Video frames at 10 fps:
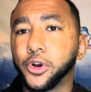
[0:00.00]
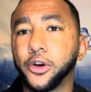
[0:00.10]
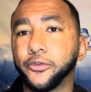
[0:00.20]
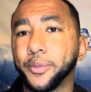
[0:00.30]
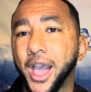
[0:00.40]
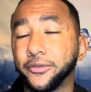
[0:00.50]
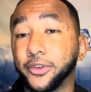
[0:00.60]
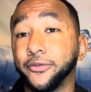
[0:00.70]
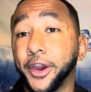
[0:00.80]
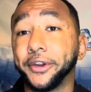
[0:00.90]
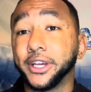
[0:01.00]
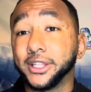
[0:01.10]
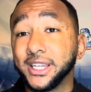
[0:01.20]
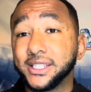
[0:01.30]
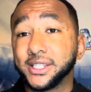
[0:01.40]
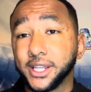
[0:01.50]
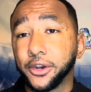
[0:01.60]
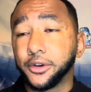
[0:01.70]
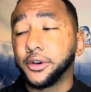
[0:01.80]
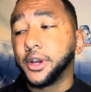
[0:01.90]
from having a very elite
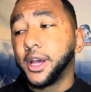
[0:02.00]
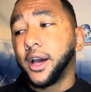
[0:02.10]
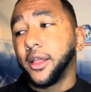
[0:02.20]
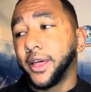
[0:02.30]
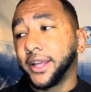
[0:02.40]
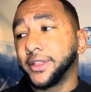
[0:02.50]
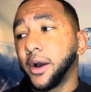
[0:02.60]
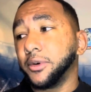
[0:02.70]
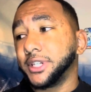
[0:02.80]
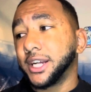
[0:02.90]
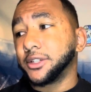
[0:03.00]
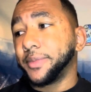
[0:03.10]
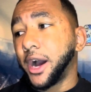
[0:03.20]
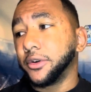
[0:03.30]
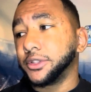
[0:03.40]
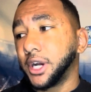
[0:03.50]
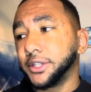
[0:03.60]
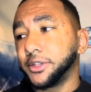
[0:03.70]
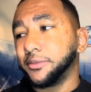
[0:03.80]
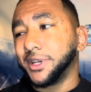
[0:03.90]
center like that with Jackson Powers
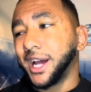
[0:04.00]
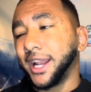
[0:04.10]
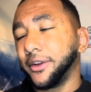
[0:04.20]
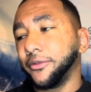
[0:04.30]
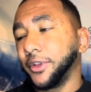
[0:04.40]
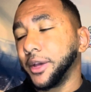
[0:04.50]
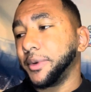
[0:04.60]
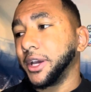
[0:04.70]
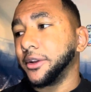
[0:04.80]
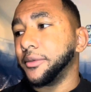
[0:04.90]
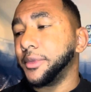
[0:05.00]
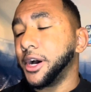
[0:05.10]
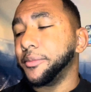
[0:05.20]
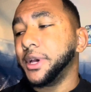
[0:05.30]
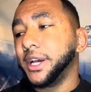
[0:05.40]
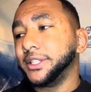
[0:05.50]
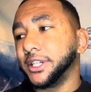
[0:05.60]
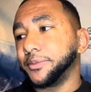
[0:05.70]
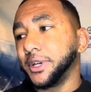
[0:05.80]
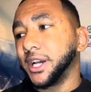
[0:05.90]
Johnson, but I didn't feel like picking him up
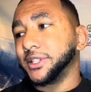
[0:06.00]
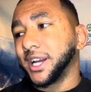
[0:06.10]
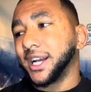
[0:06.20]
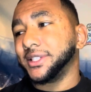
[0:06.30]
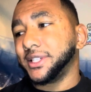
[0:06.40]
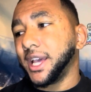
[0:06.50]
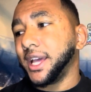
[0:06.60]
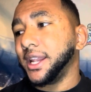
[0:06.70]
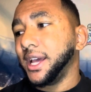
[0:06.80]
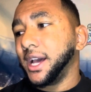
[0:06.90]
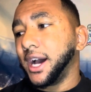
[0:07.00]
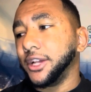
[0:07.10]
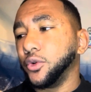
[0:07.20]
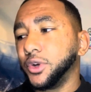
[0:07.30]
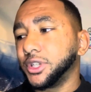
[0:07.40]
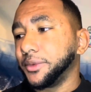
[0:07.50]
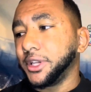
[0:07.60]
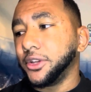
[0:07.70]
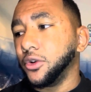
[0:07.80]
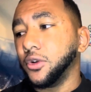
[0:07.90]
just because, like I said, doing
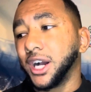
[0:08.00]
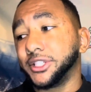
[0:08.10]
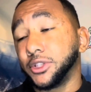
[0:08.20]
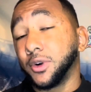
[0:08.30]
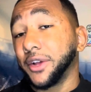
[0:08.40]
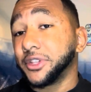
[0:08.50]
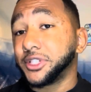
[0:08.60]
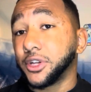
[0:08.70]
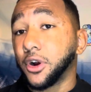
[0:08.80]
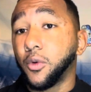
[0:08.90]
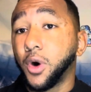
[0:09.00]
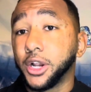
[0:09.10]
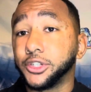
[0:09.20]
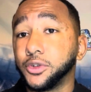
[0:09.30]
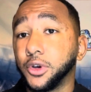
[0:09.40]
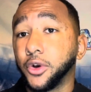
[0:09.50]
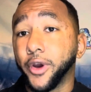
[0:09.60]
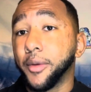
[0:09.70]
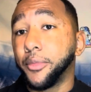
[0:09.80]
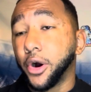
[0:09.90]
something new. I still got the center I wanted to in
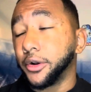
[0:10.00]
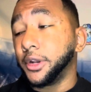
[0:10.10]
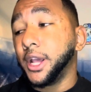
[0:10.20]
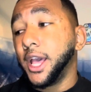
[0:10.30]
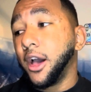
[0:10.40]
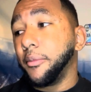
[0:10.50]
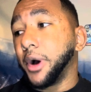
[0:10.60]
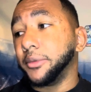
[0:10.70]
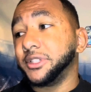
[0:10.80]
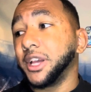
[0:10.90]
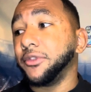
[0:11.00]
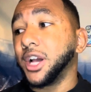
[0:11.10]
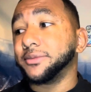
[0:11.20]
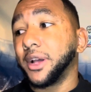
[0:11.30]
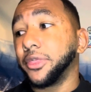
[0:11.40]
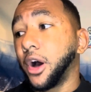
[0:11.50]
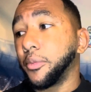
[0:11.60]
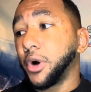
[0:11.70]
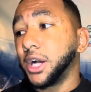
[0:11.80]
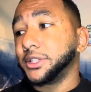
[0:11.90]
Graham Barton, but I'm just giving you guys my thought
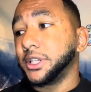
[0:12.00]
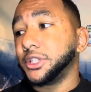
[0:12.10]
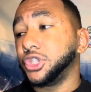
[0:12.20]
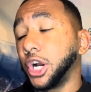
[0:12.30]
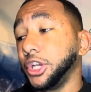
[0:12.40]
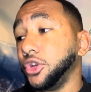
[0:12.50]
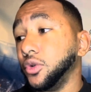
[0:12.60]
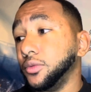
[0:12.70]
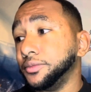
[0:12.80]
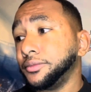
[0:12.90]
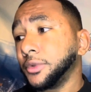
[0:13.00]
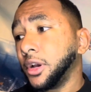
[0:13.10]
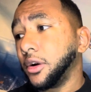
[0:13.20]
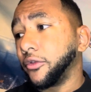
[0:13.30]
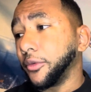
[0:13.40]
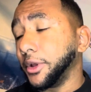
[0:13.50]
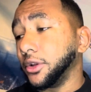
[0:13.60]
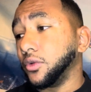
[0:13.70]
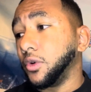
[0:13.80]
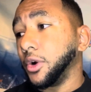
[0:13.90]
process. Johnny Newton from
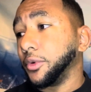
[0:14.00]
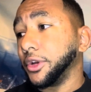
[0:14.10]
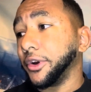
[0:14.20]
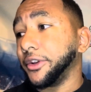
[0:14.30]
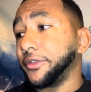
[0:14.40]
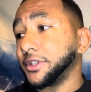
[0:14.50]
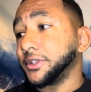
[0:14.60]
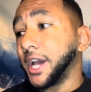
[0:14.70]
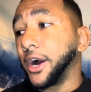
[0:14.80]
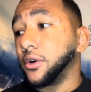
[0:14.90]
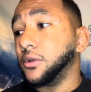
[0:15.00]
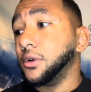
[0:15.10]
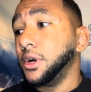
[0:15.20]
Illinois, really great defensive tackle.